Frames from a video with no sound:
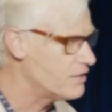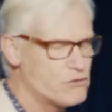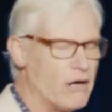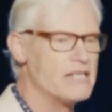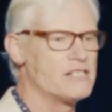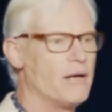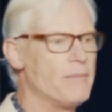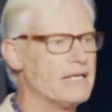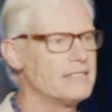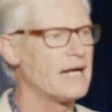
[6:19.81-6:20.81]
And he's trying to sell
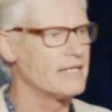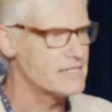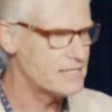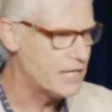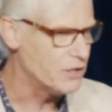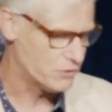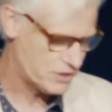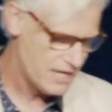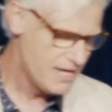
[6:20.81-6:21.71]
me a Douglas kilt.